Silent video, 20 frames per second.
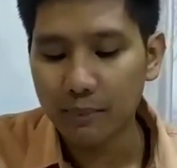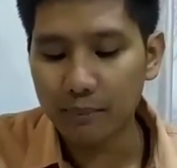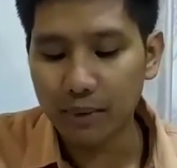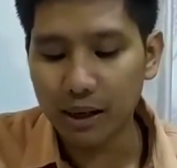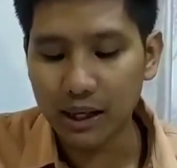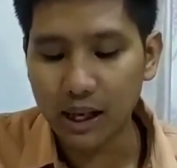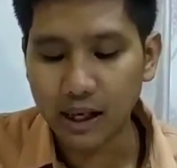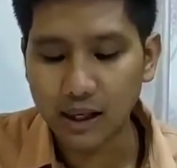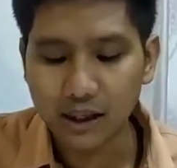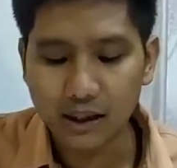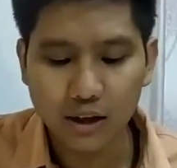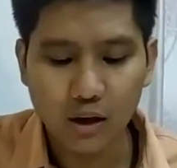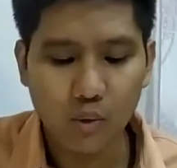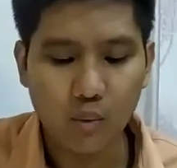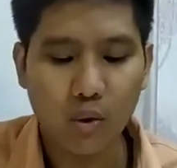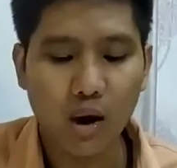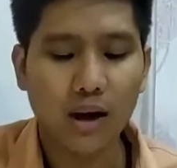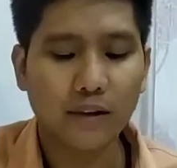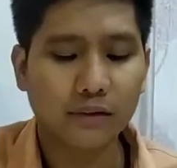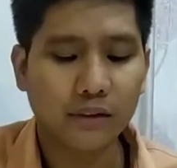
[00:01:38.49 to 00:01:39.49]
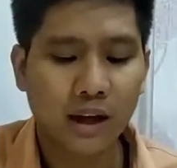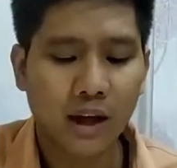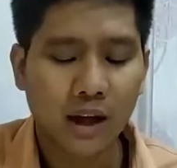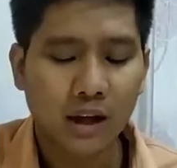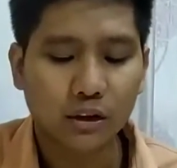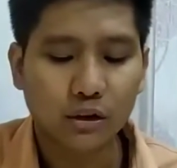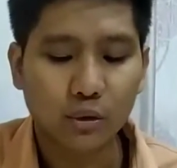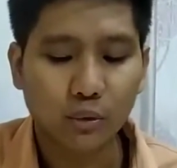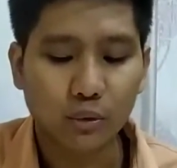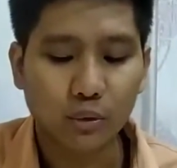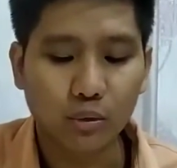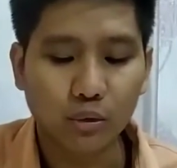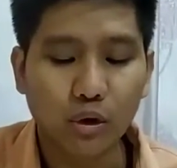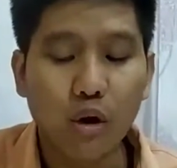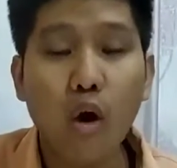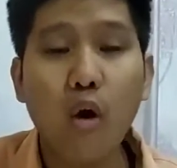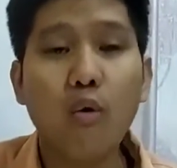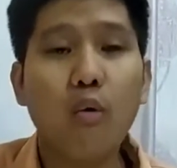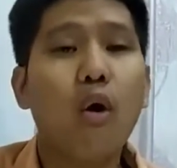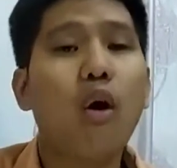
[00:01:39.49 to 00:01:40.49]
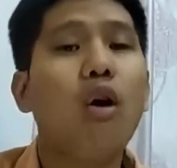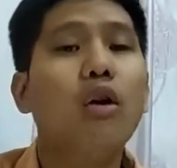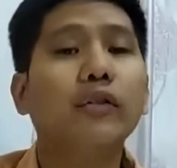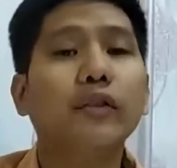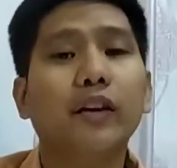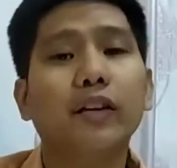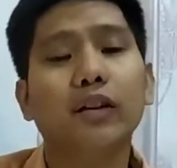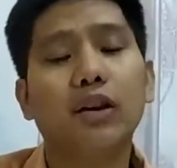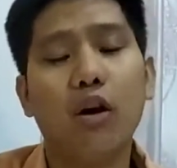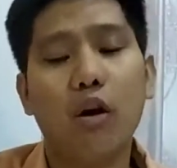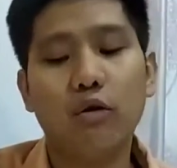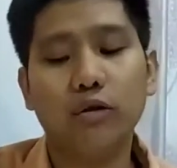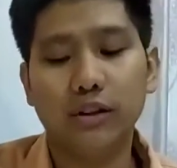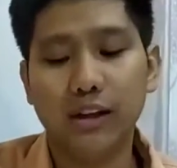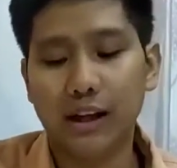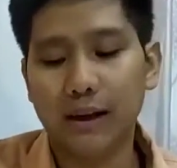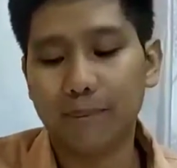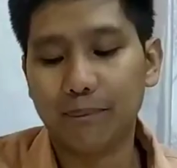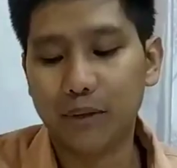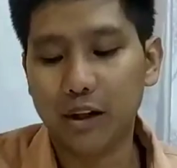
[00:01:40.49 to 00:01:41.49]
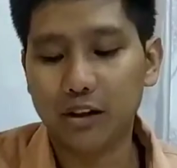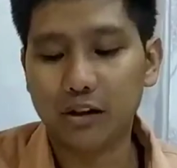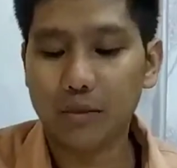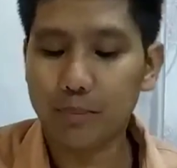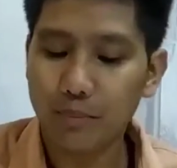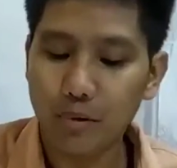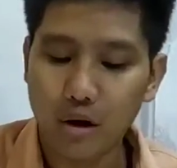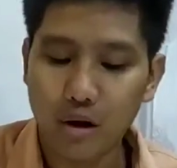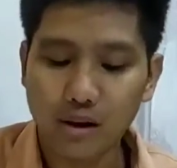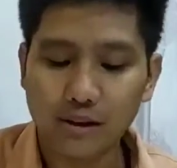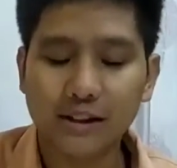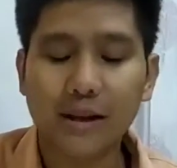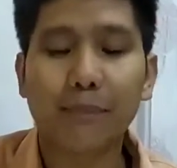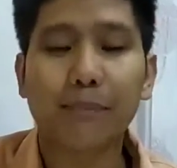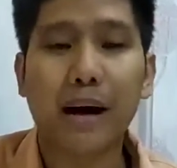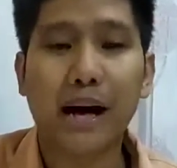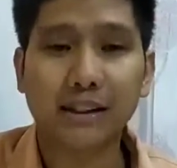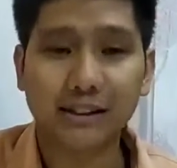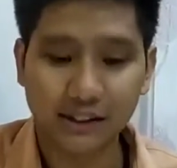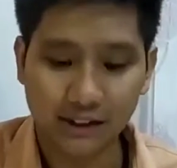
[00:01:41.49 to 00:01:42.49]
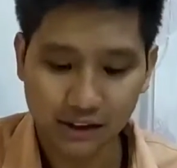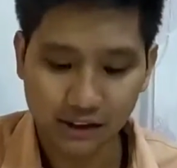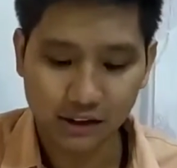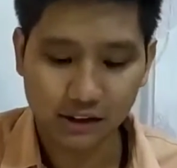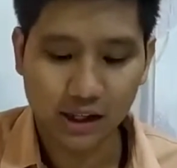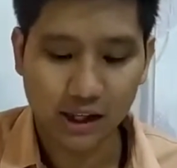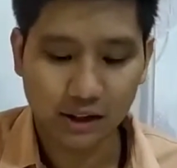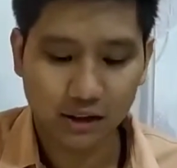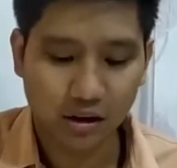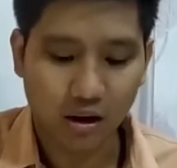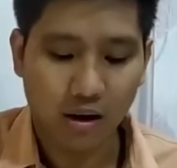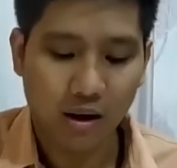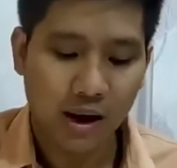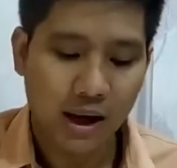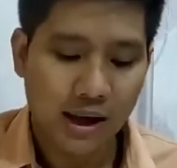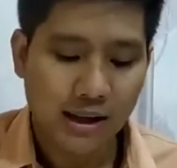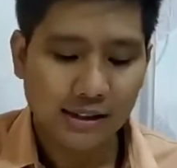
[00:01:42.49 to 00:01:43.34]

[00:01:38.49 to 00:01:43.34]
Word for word: but I really want to go on and go deep dito po sa passage na ito.